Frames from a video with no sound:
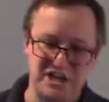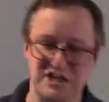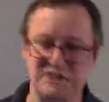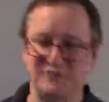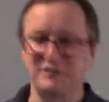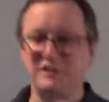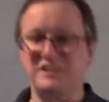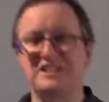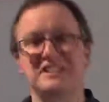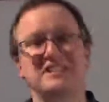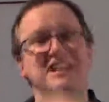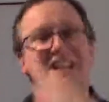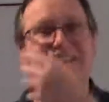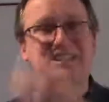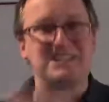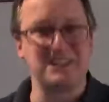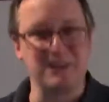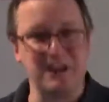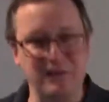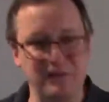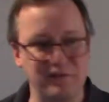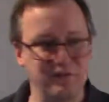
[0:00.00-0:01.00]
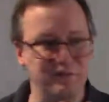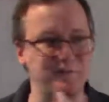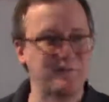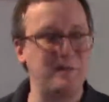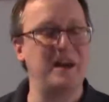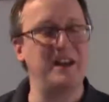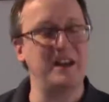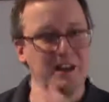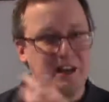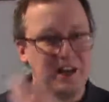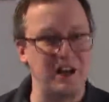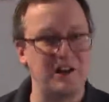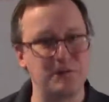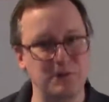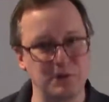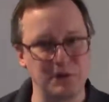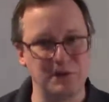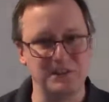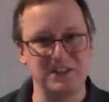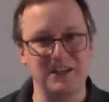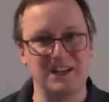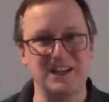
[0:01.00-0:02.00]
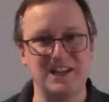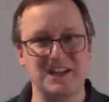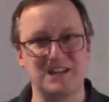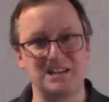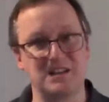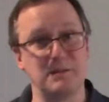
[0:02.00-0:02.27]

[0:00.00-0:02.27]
sets of mitochondrial DNAs